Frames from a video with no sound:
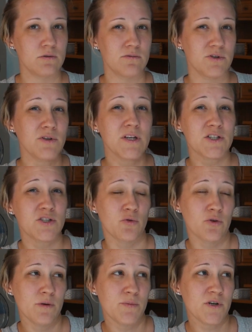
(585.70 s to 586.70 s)
They're like
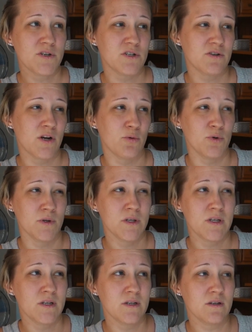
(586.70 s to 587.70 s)
storybooks. They're not
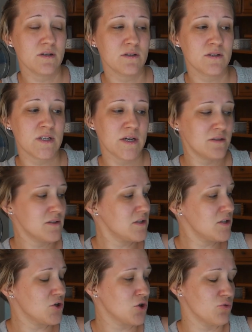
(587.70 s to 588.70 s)
really
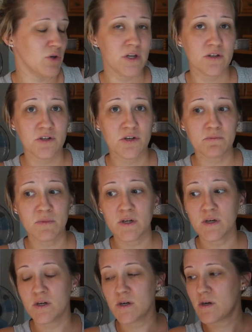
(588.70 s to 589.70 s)
technically a curriculum,
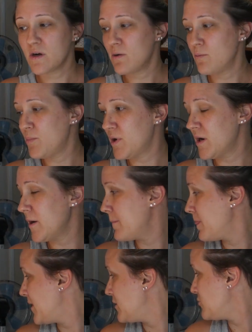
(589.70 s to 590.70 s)
but
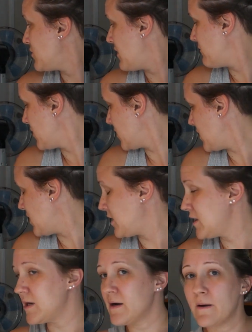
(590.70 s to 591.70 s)
they do have like
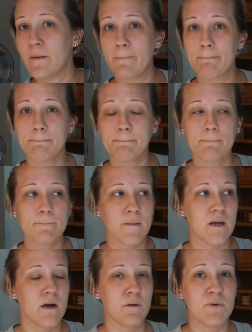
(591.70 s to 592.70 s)
a
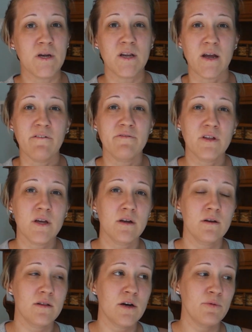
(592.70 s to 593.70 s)
PDF thing
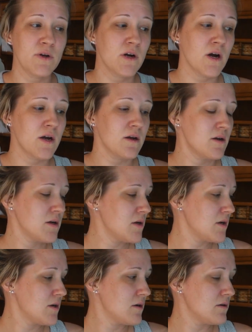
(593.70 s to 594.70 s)
that we got.
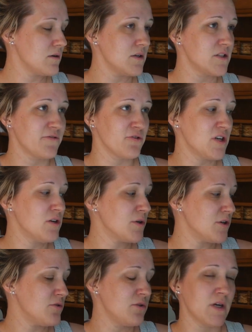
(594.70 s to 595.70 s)
It's free
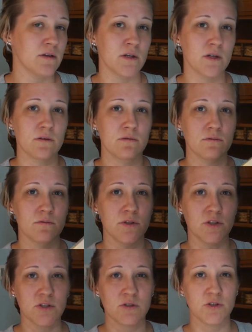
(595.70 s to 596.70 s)
when you get like the
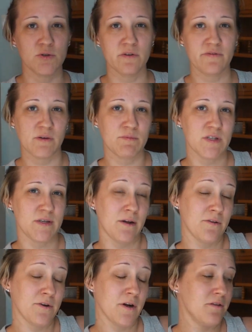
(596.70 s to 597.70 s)
two of them
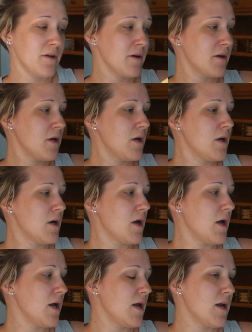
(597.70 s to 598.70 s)
together, I think.
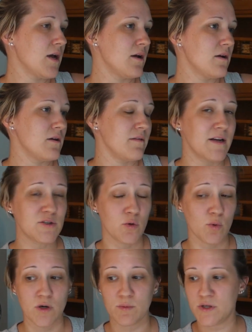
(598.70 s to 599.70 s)
and that's what
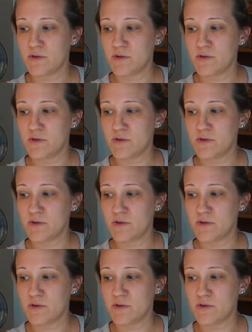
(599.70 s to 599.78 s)
we're going to be